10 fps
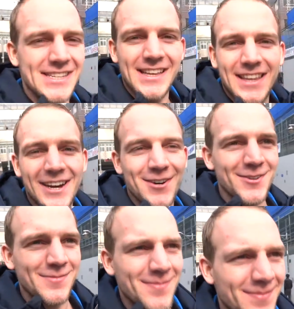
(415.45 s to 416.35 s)
sat
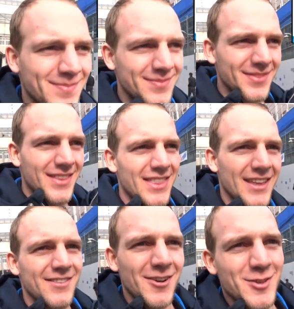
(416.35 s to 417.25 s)
down,
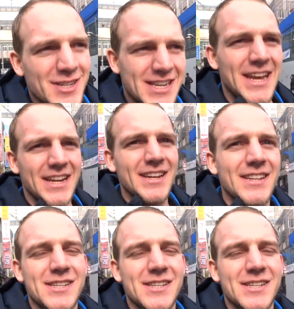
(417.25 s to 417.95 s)
talked to this lady,